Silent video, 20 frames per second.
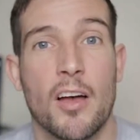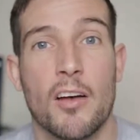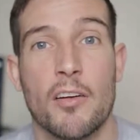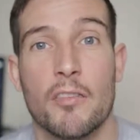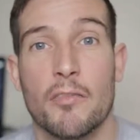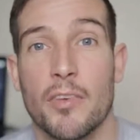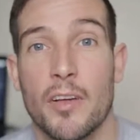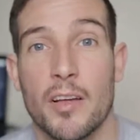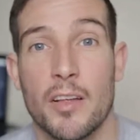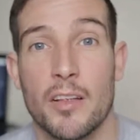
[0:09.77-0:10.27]

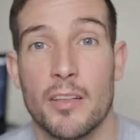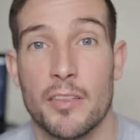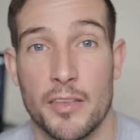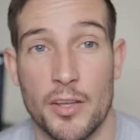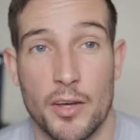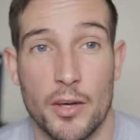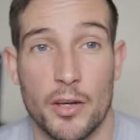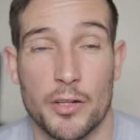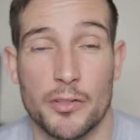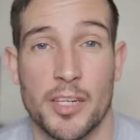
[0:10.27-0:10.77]
of
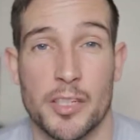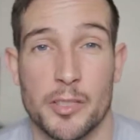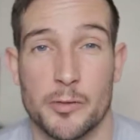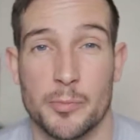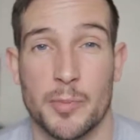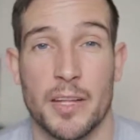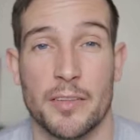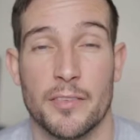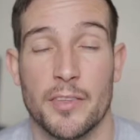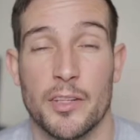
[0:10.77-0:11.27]
the hair
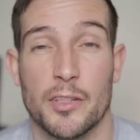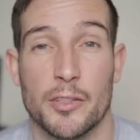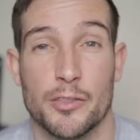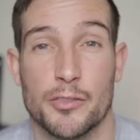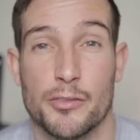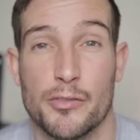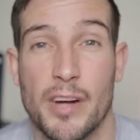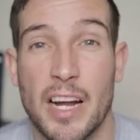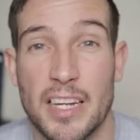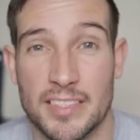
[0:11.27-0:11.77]
transplant that
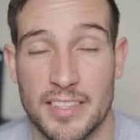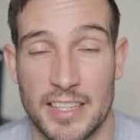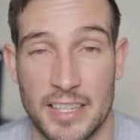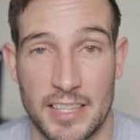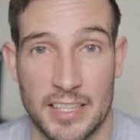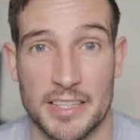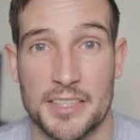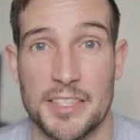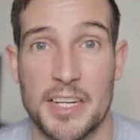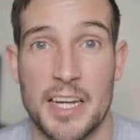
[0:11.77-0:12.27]

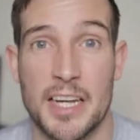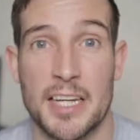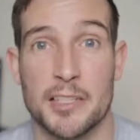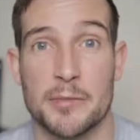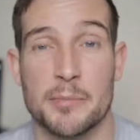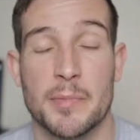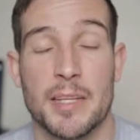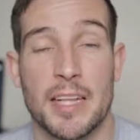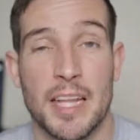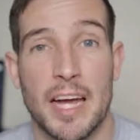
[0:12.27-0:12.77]
drastically
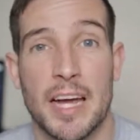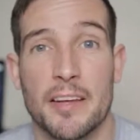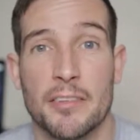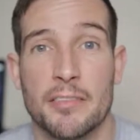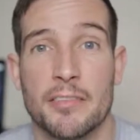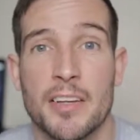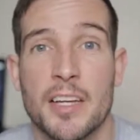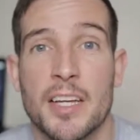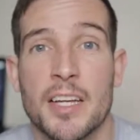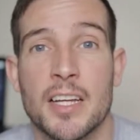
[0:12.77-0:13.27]
changed my life.